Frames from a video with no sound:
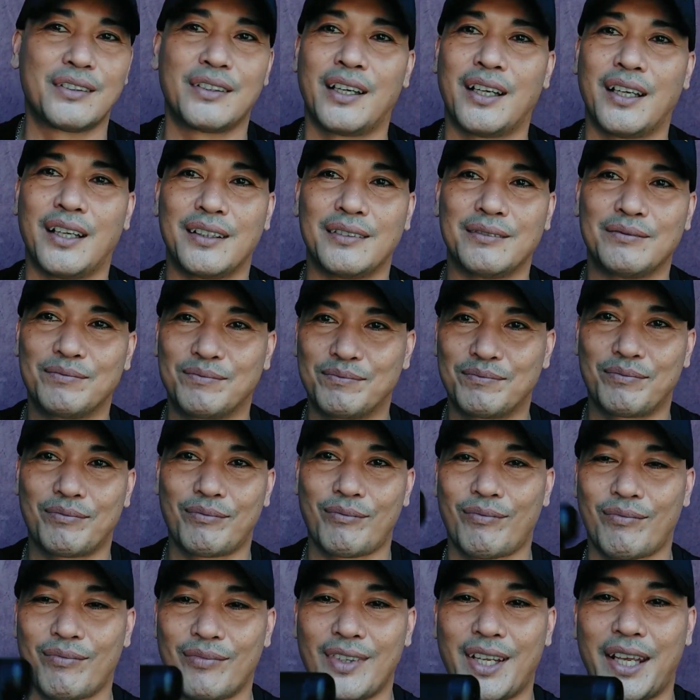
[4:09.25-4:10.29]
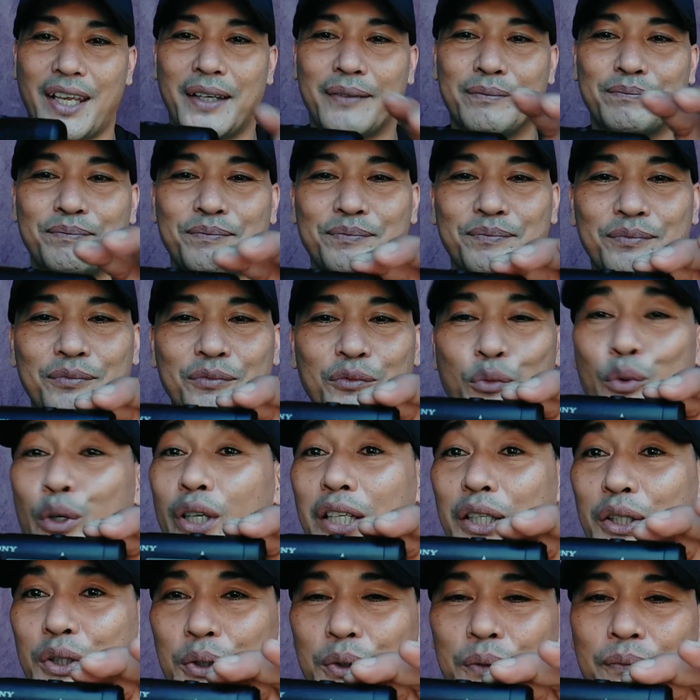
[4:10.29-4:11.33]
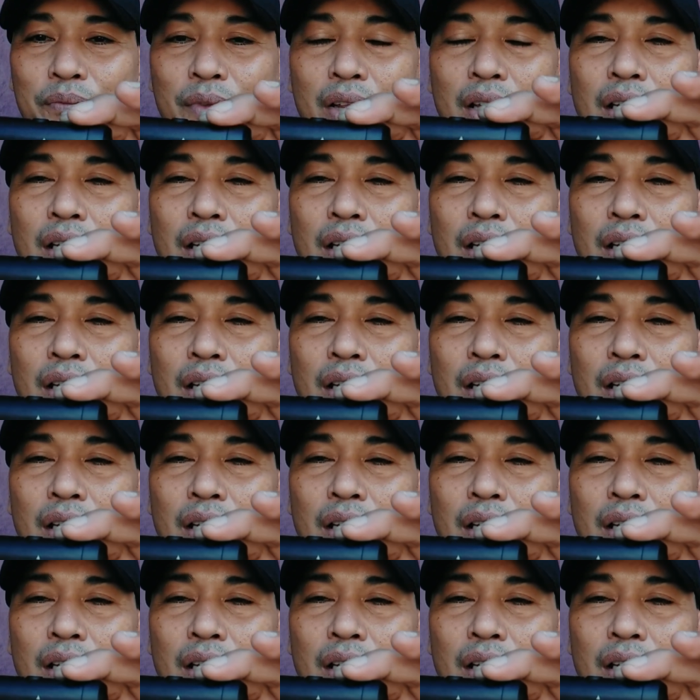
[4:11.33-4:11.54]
and yeah, really cool.